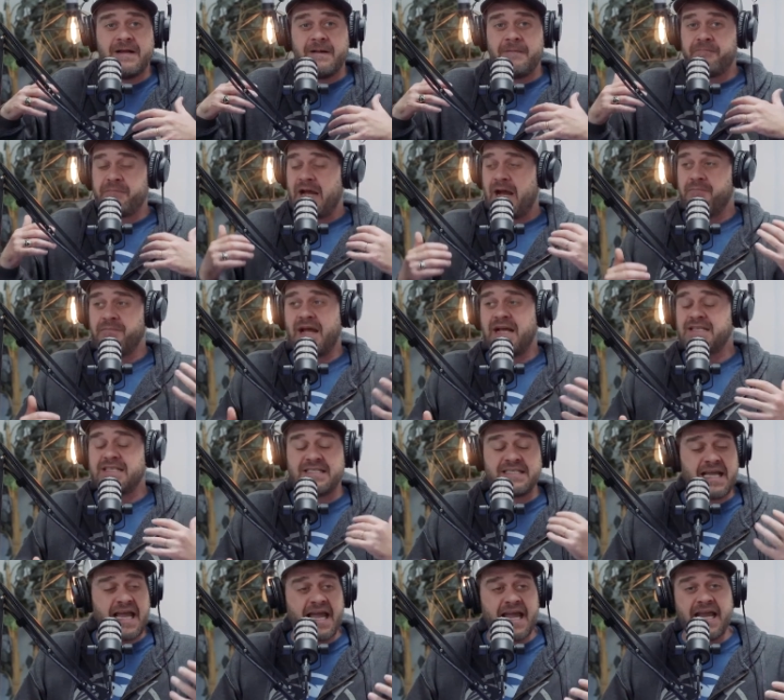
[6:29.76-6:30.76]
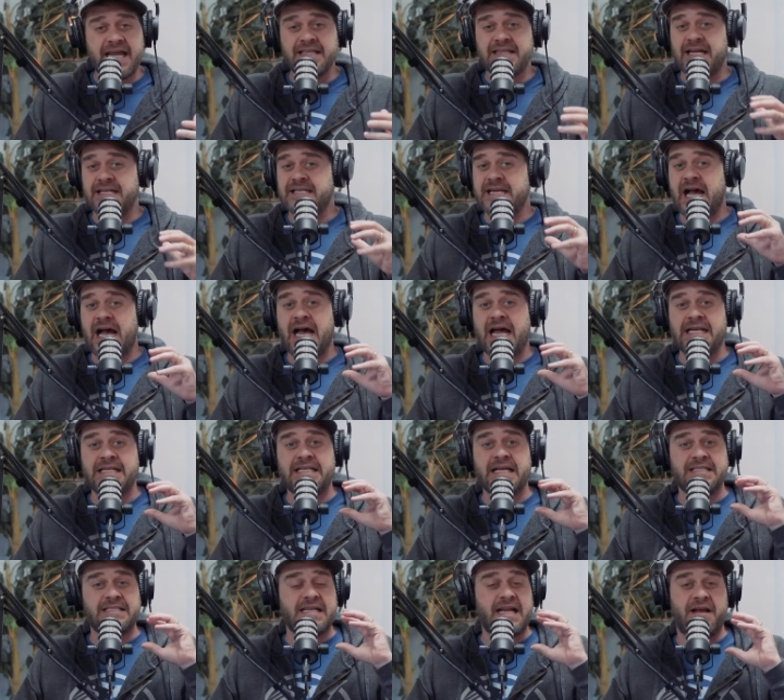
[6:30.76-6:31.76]
I'm not saying that God
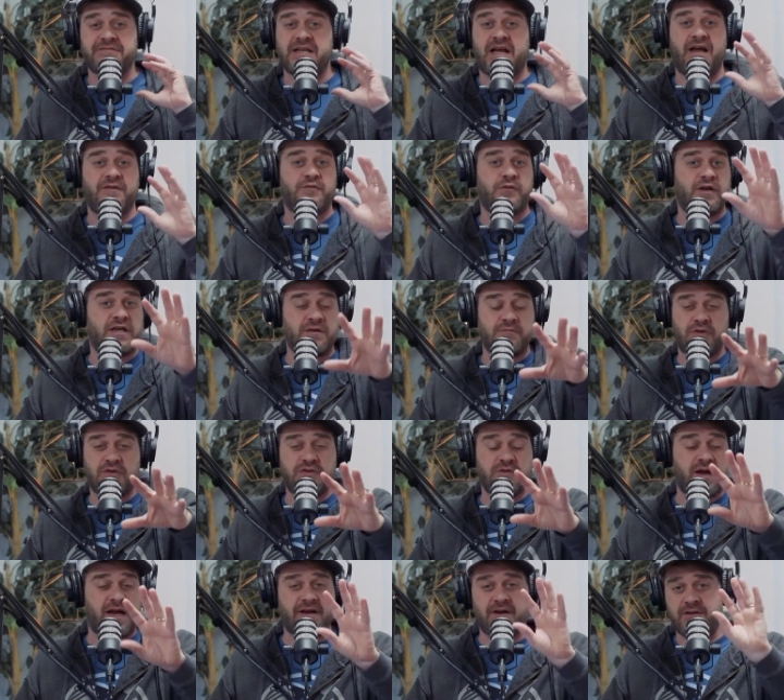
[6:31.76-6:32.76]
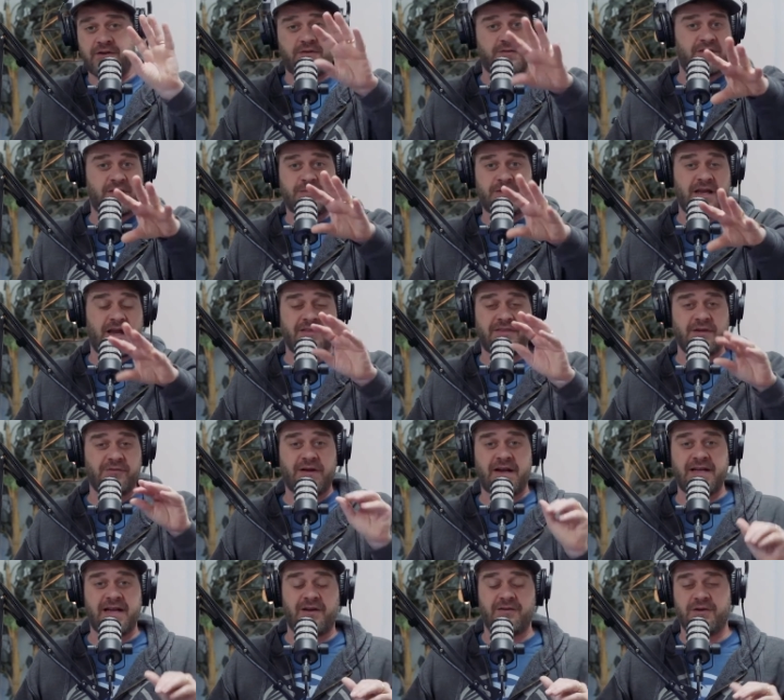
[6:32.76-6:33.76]
doesn't have times where he moves you. I know, I know some right, of you out there
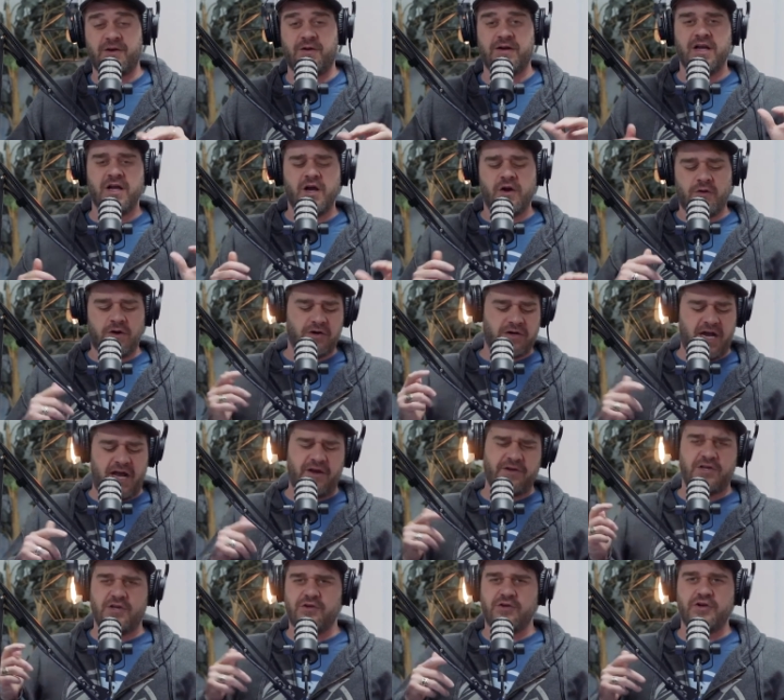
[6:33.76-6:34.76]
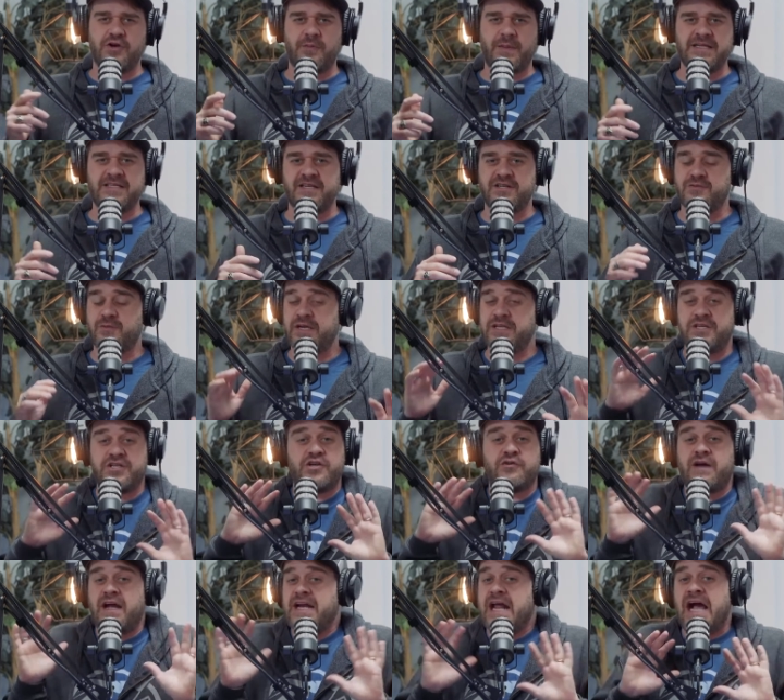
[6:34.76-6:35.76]
right, right now going, well, Kyle, you don't know my situation.
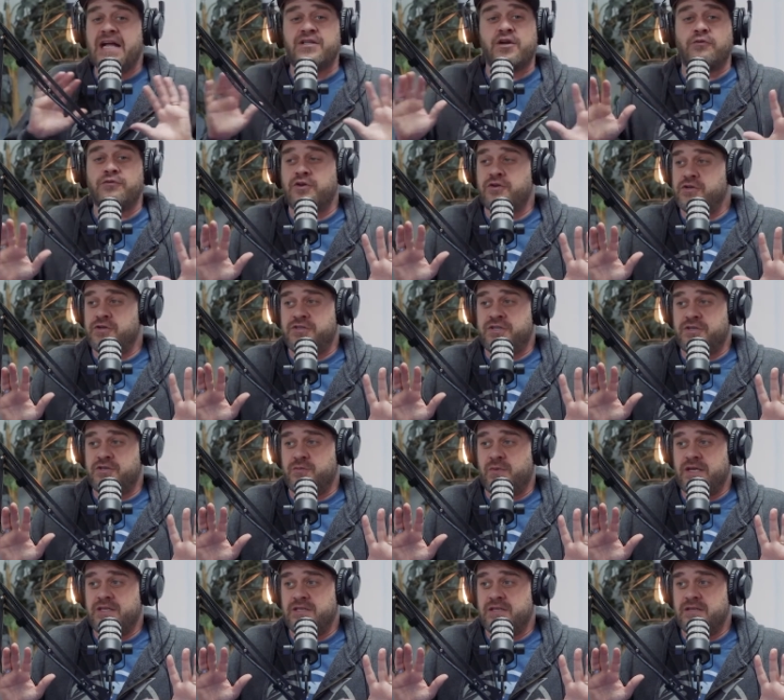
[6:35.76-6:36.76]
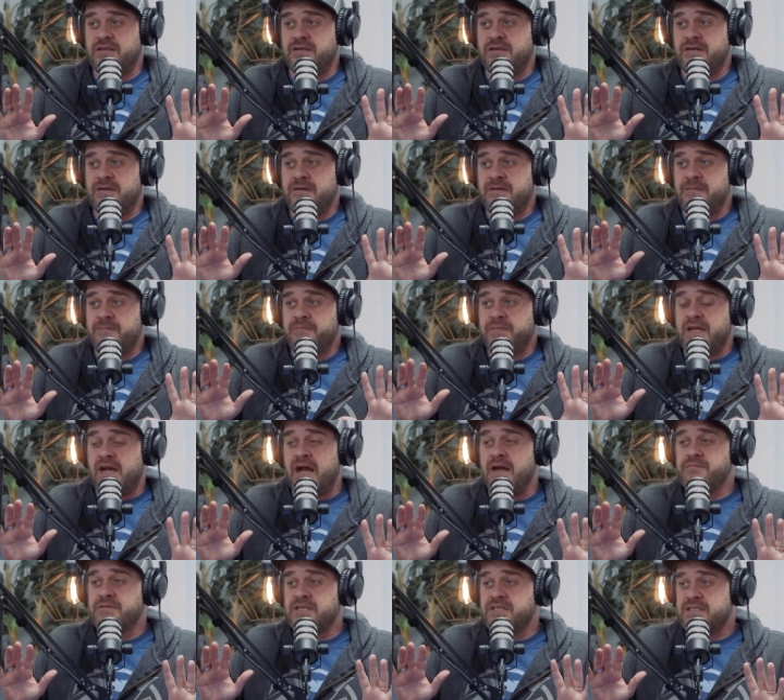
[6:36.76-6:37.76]
You're right. I don't know your situation.
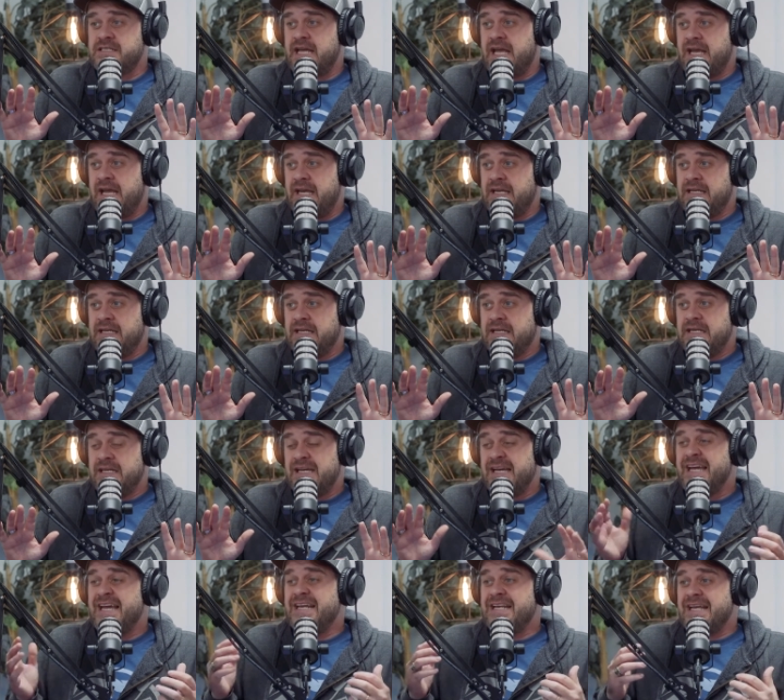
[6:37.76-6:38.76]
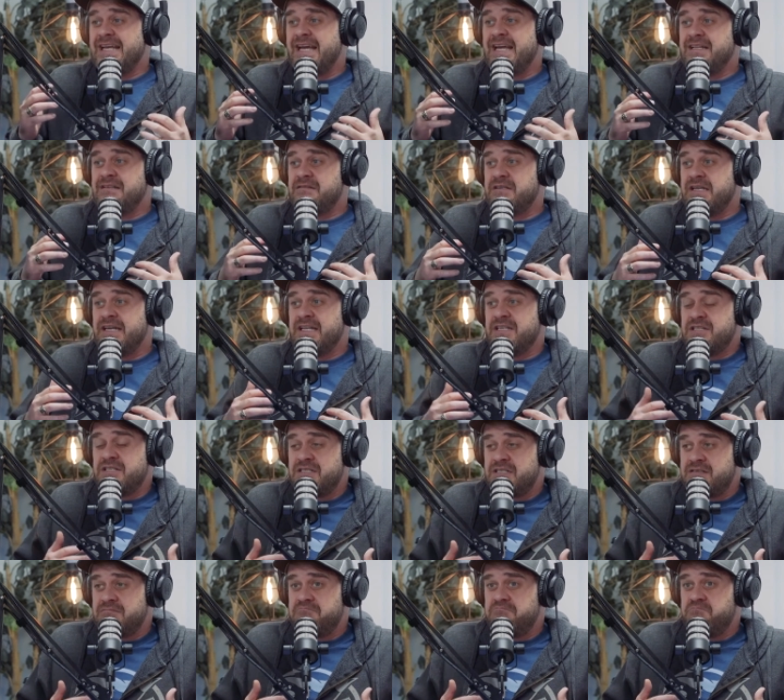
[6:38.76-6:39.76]
I'm just saying it, it, it
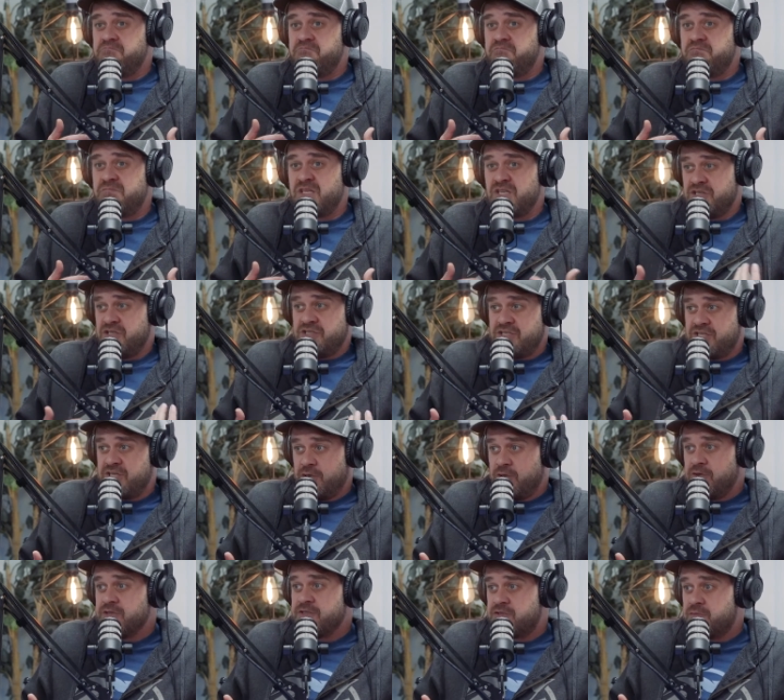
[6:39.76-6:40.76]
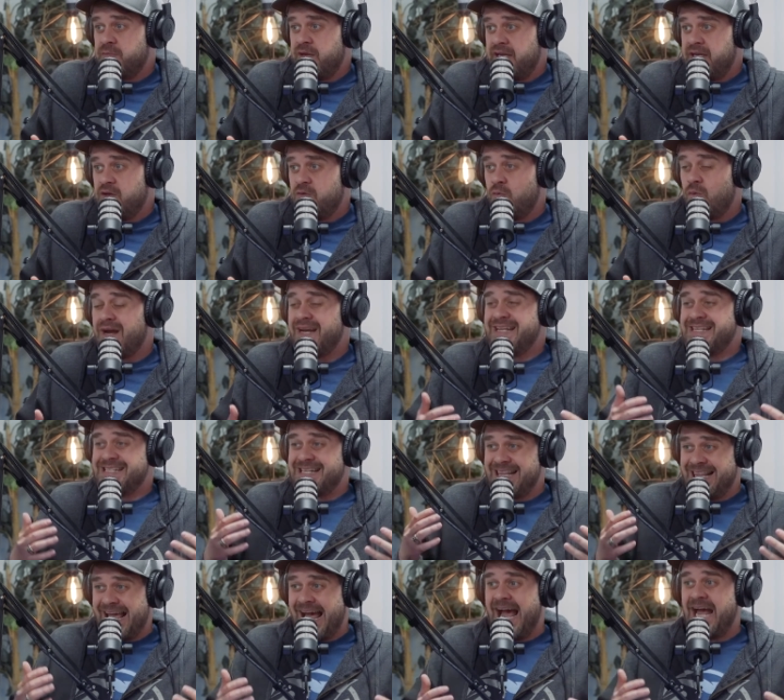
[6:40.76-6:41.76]
concerns me when it's
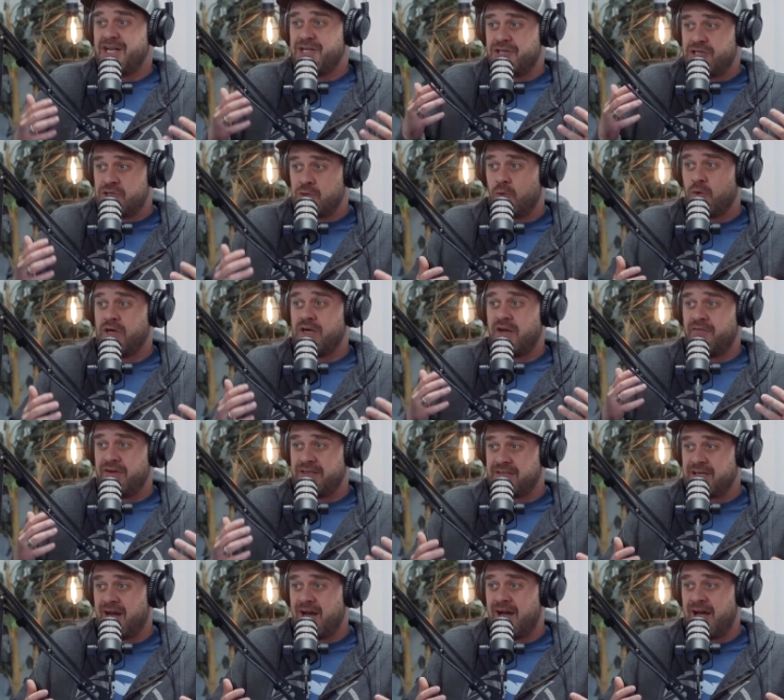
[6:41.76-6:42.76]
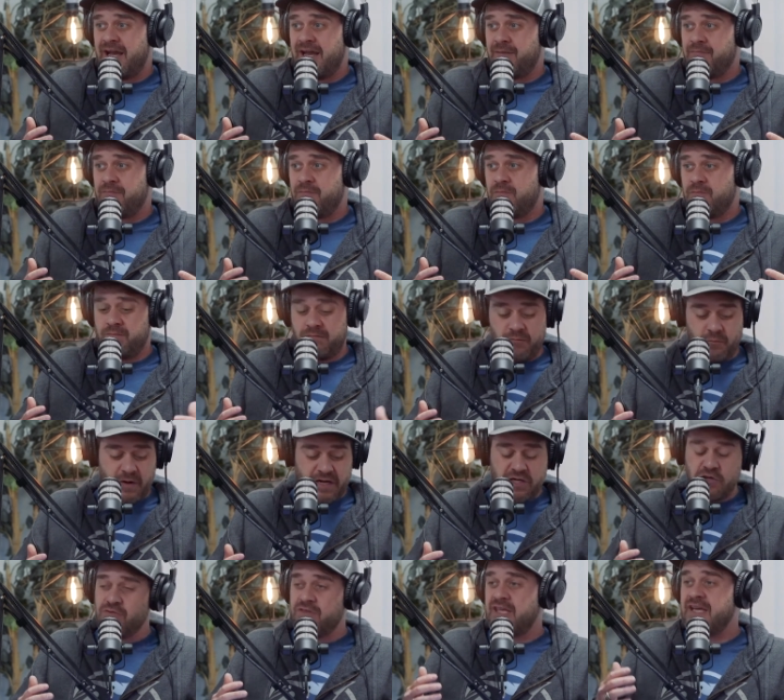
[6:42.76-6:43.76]
that short of a time
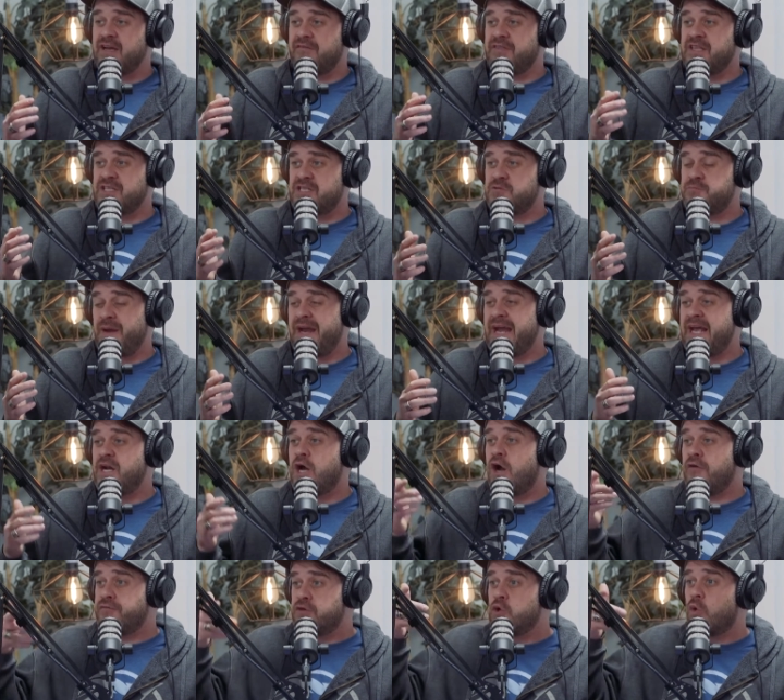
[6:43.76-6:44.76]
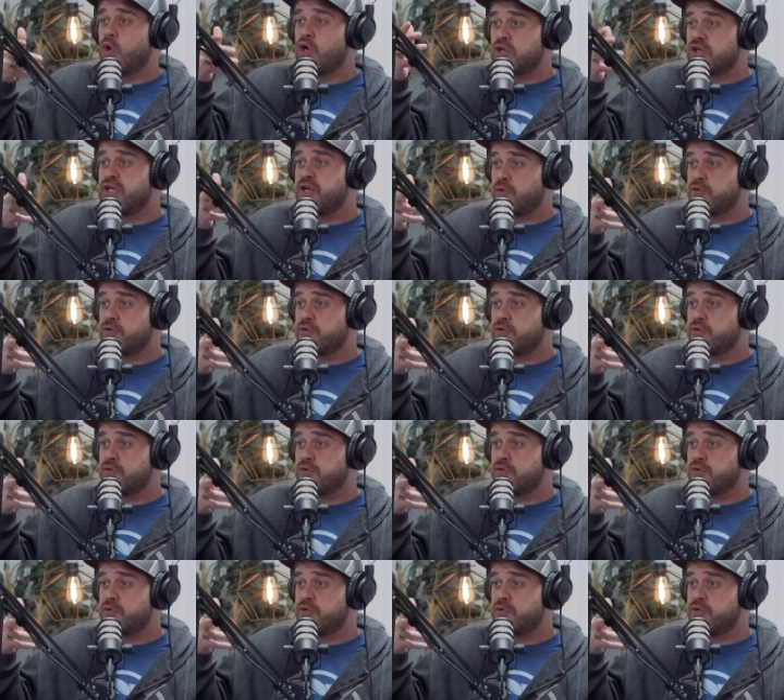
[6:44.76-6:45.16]
when you think of the span of your little